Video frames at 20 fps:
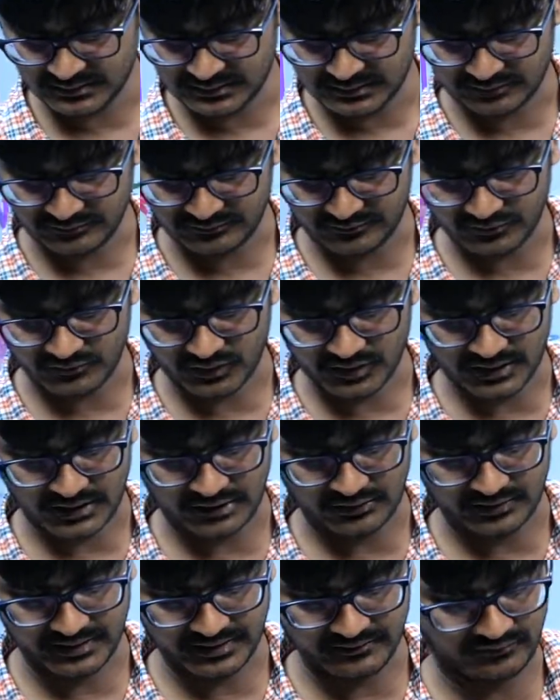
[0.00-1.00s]
if you want
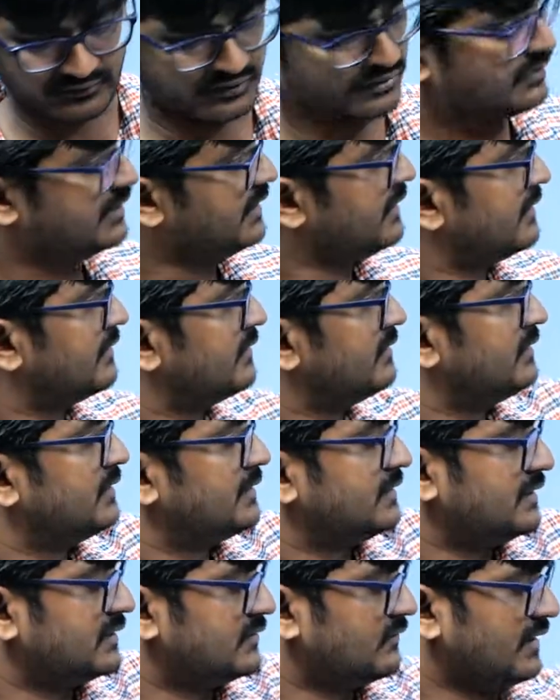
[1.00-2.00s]
how I found it,
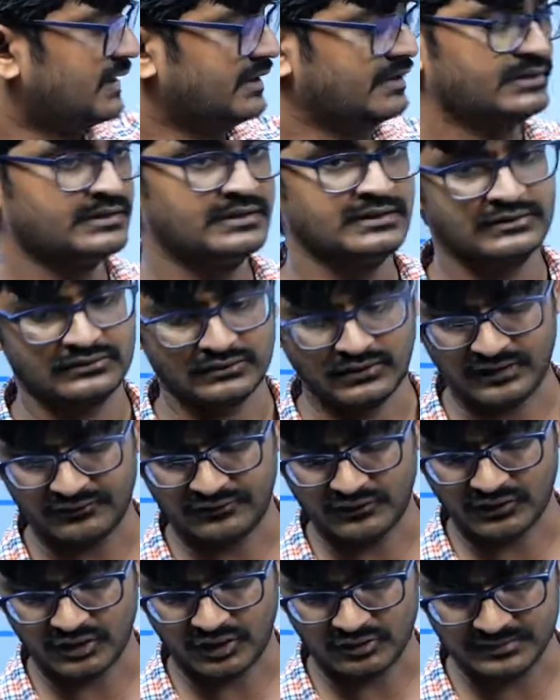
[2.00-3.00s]
this way. So I
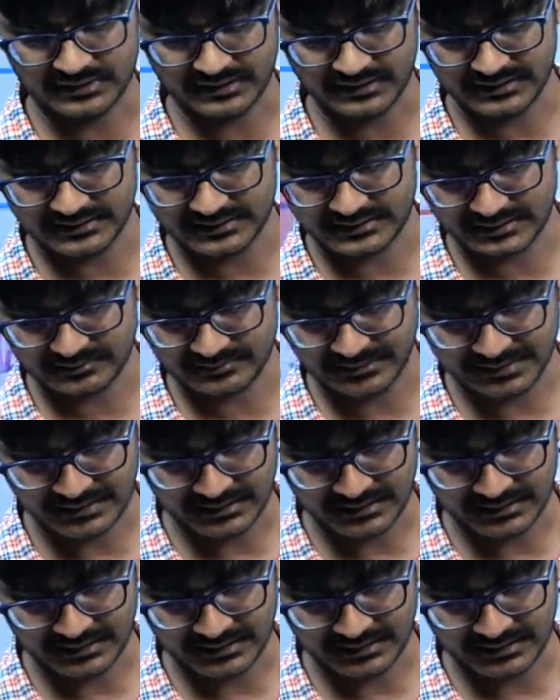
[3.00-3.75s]
found object distance, but